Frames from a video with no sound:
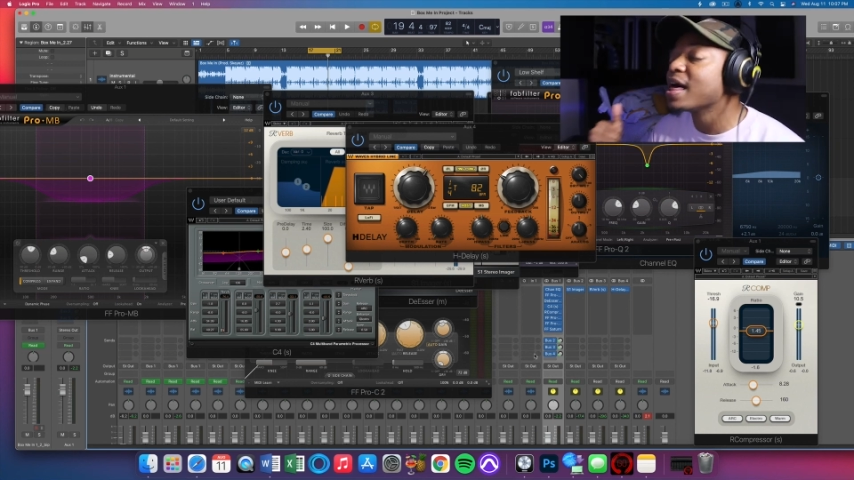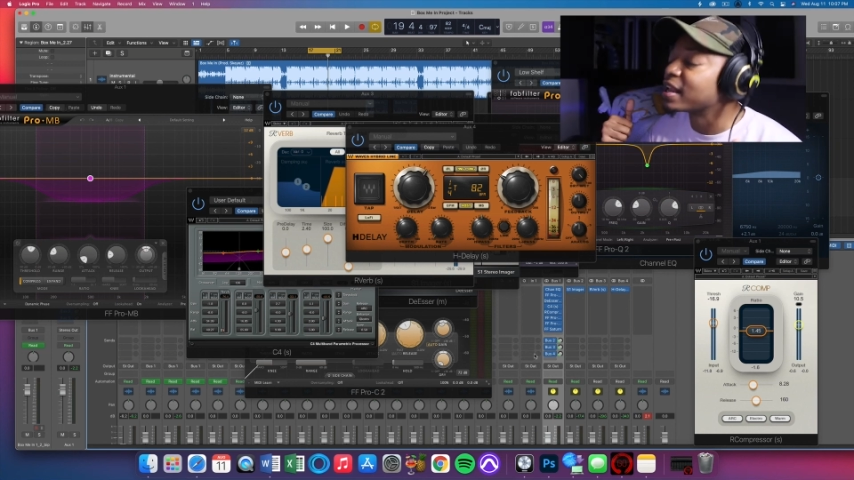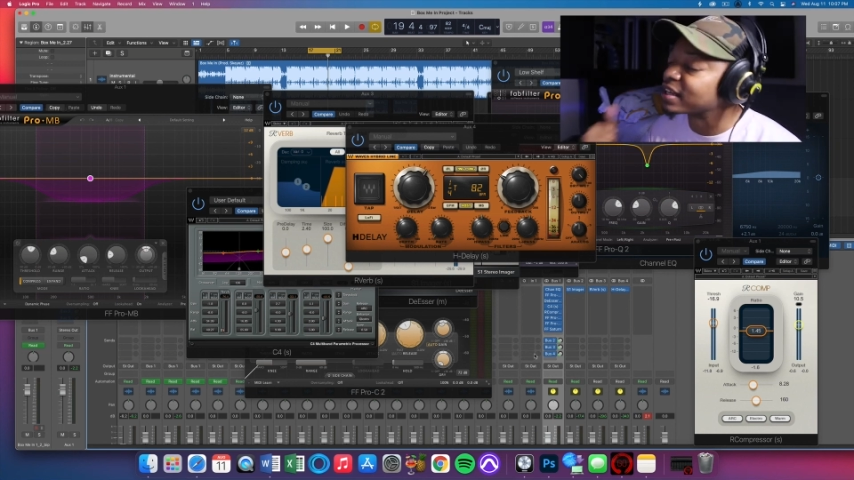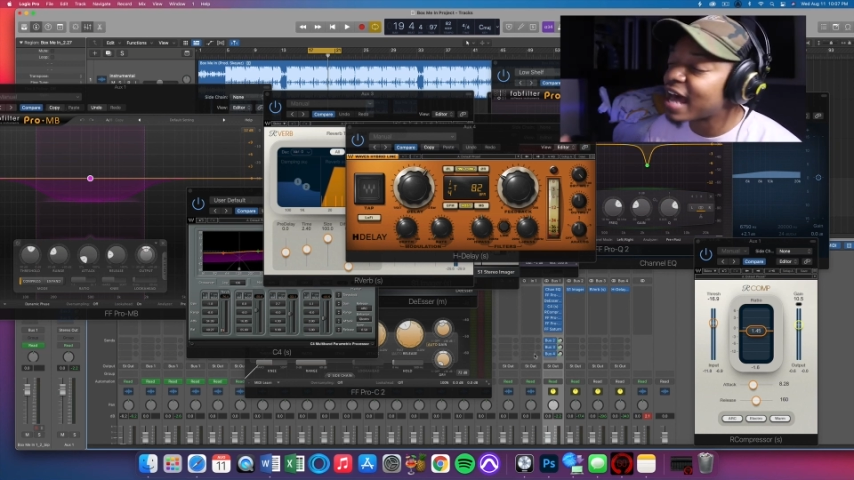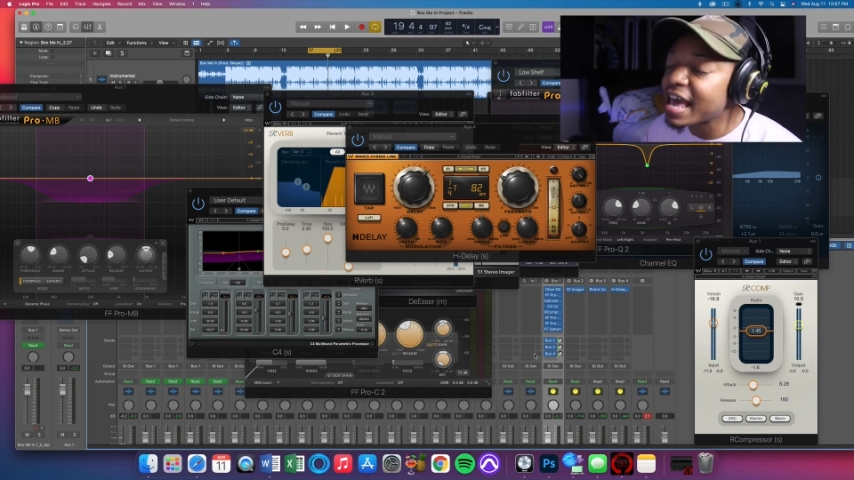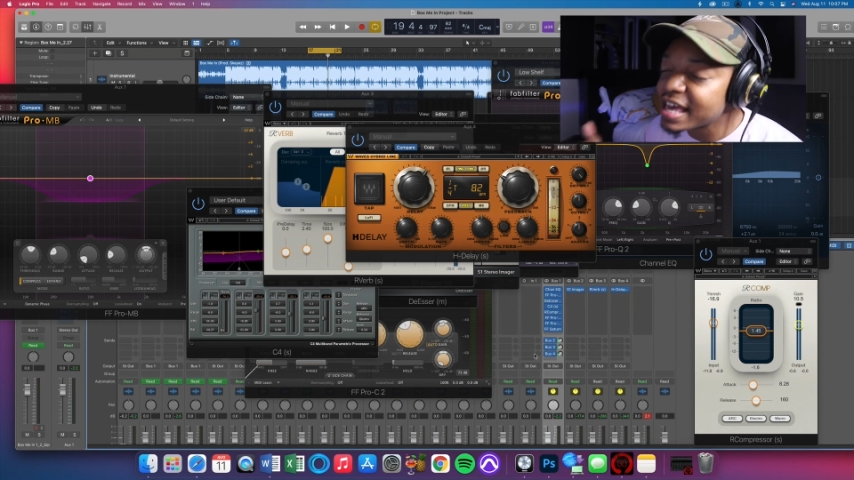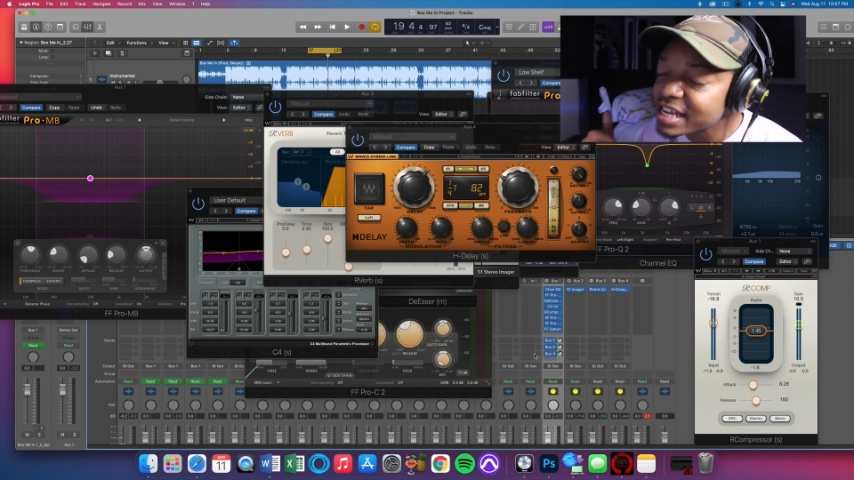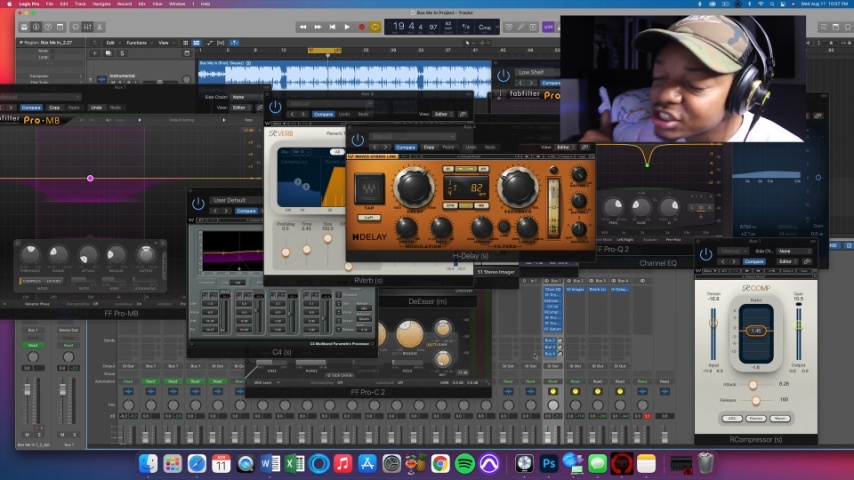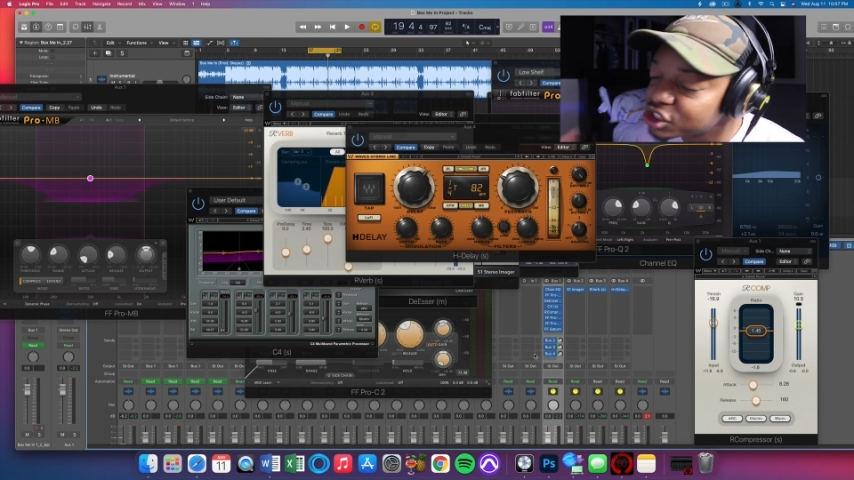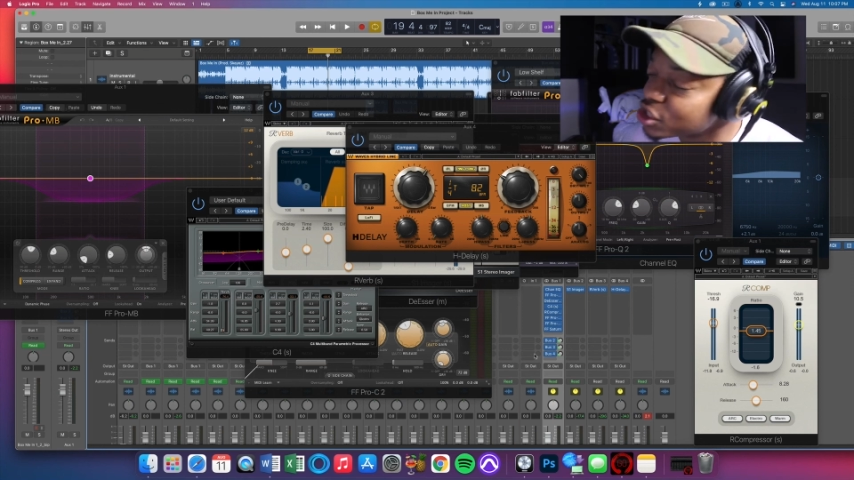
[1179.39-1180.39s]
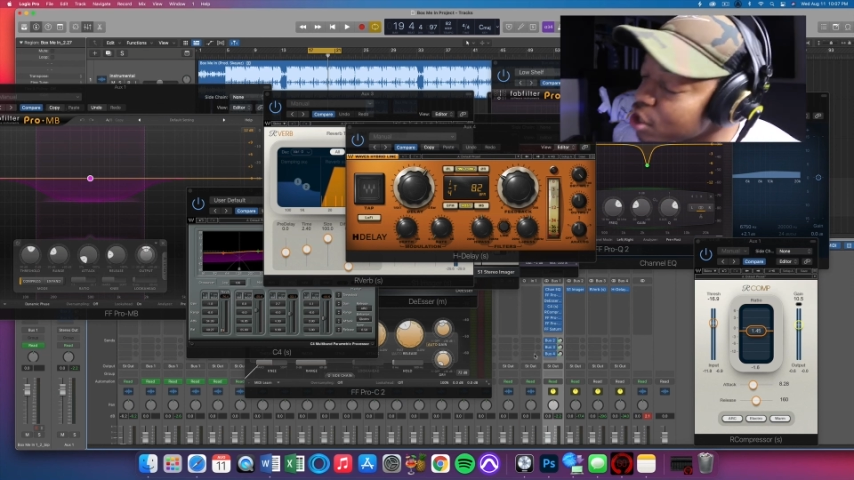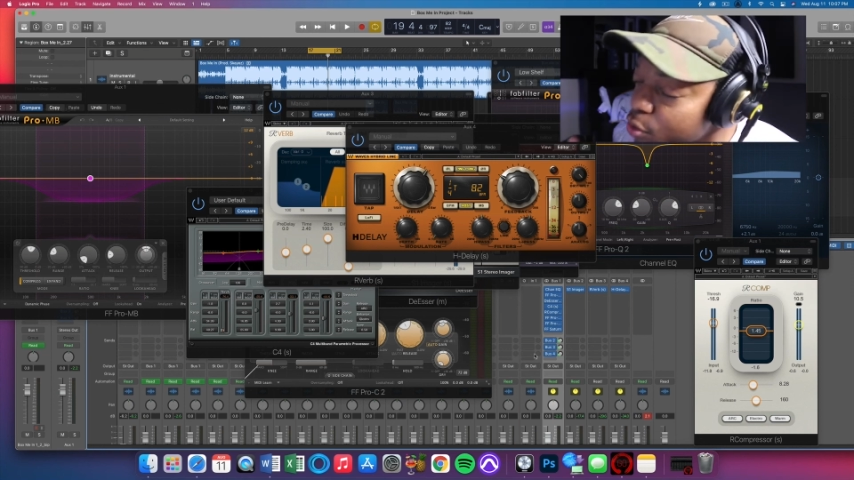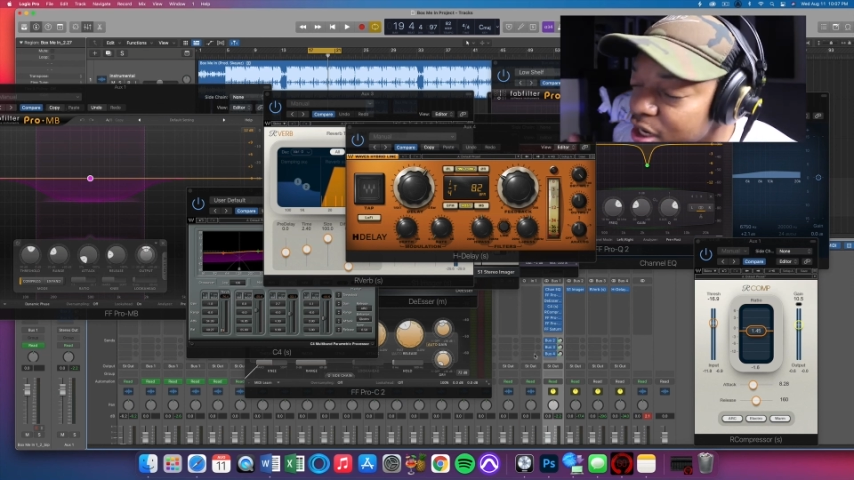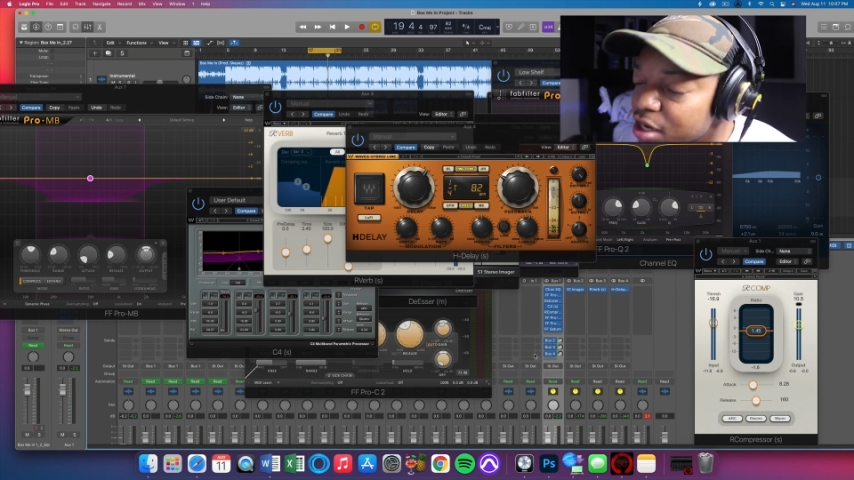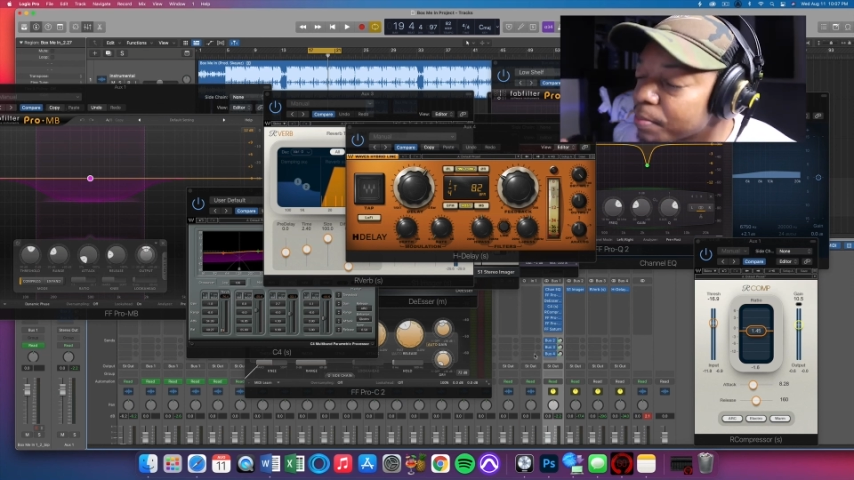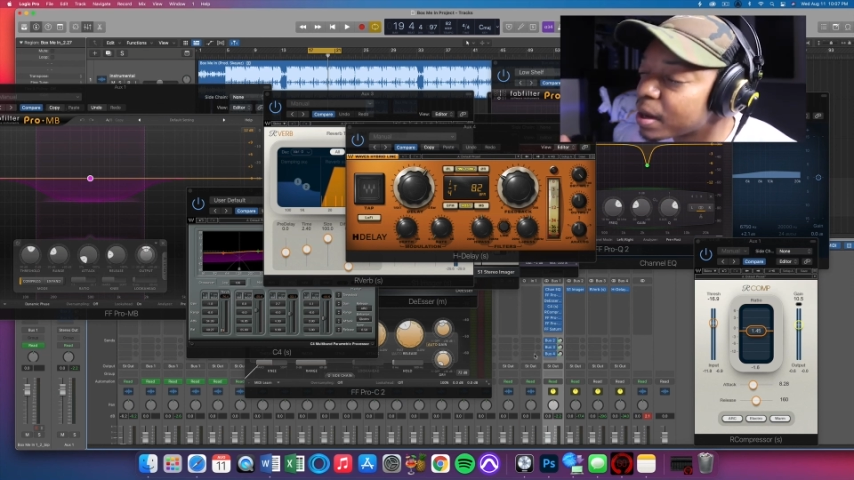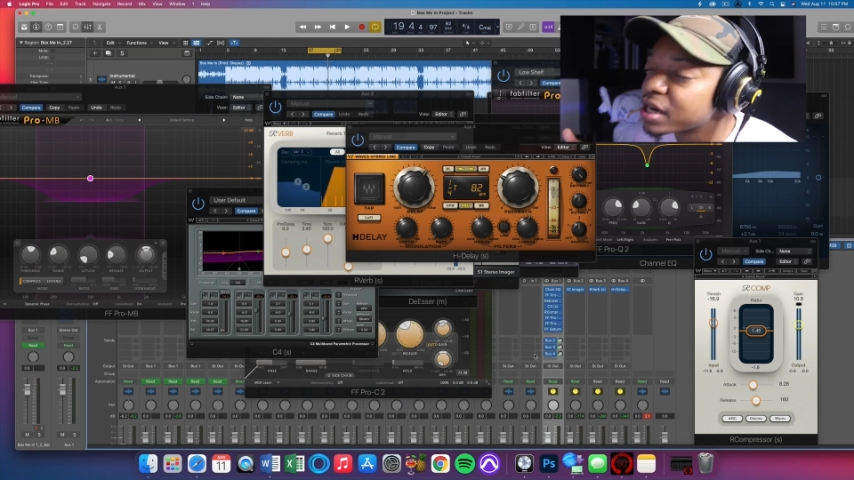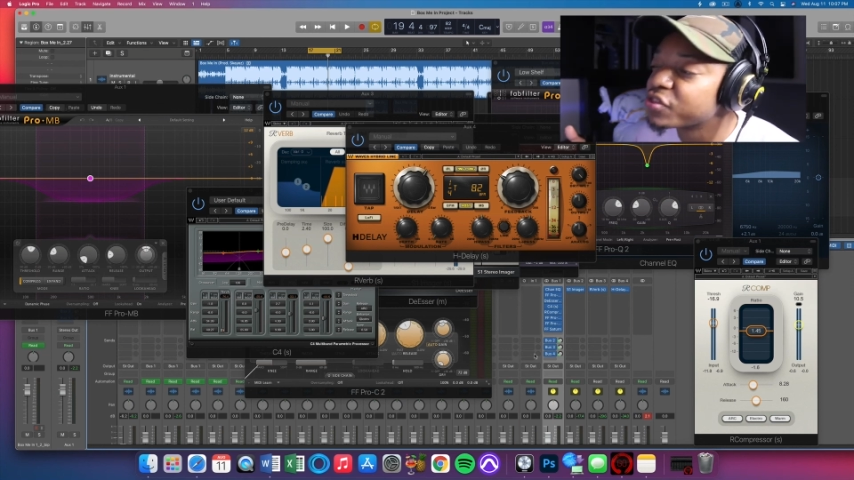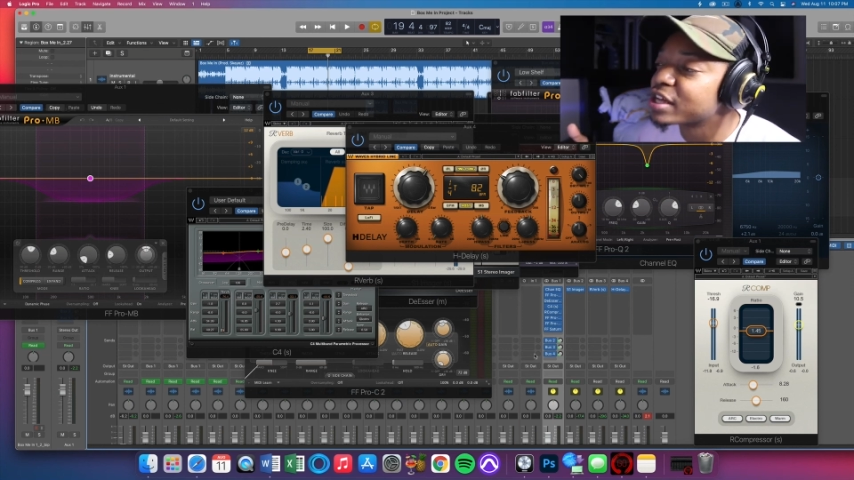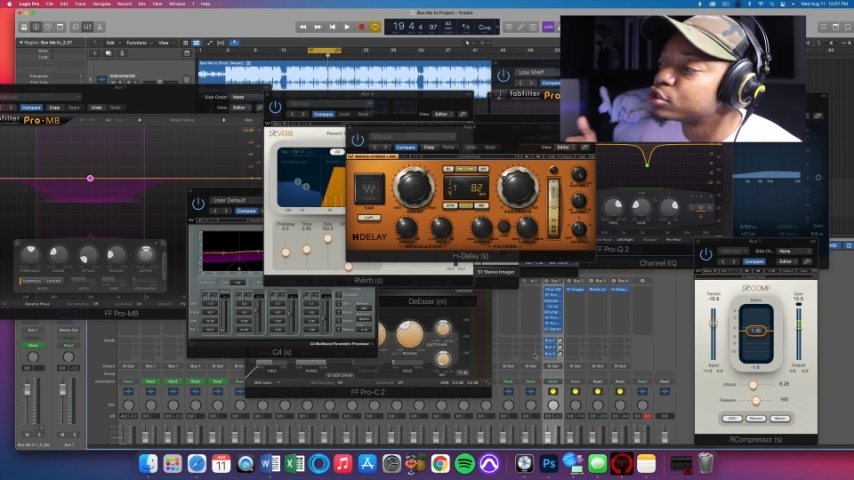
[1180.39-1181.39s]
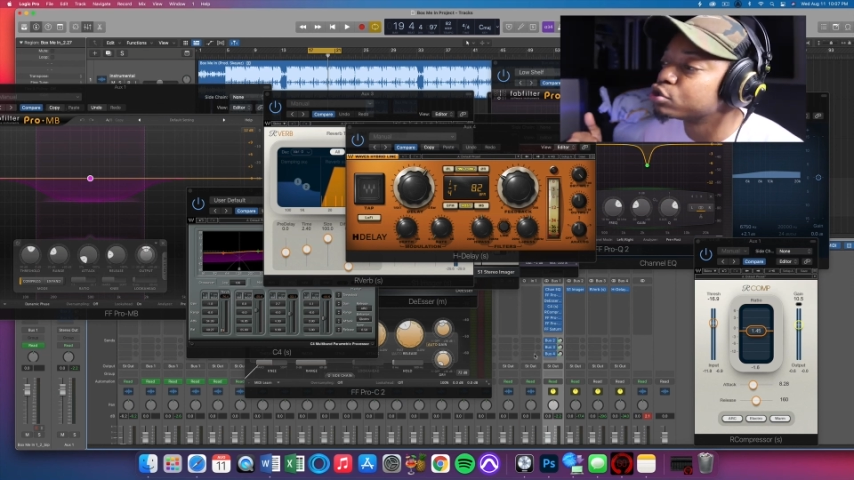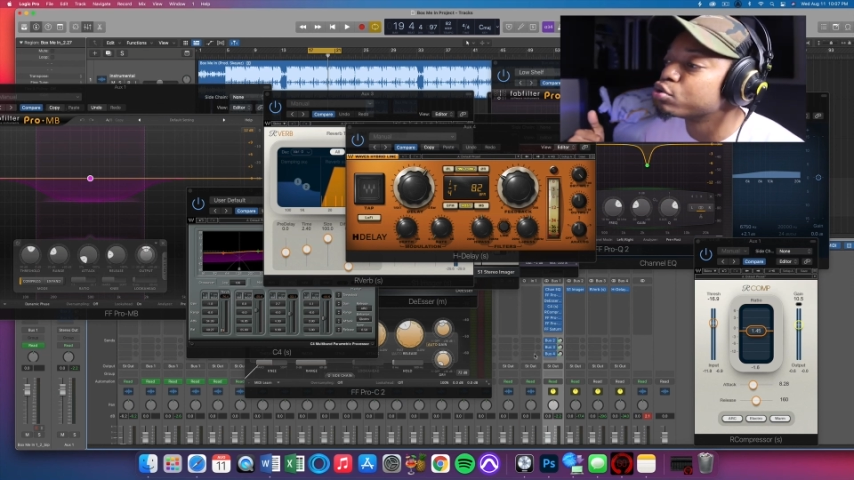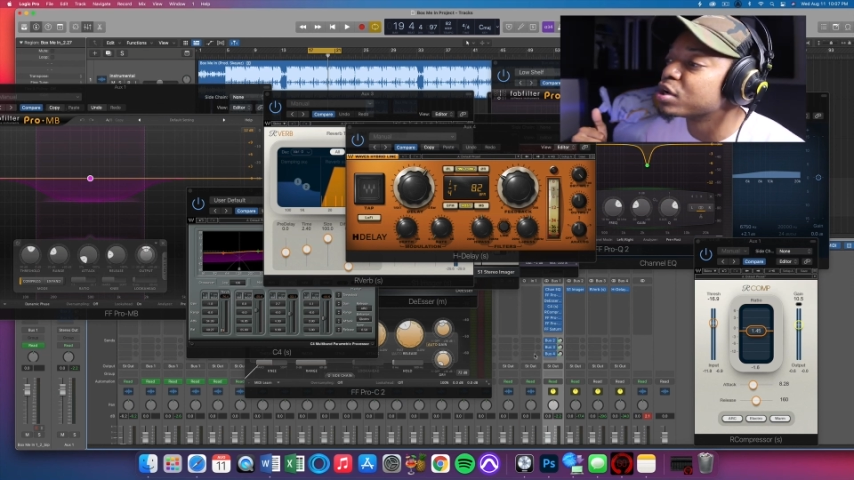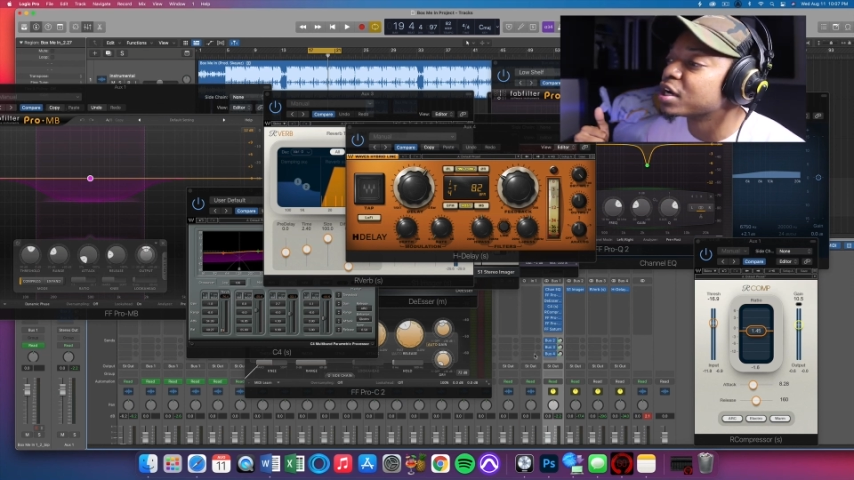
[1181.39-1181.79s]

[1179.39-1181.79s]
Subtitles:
like it, share with everybody that you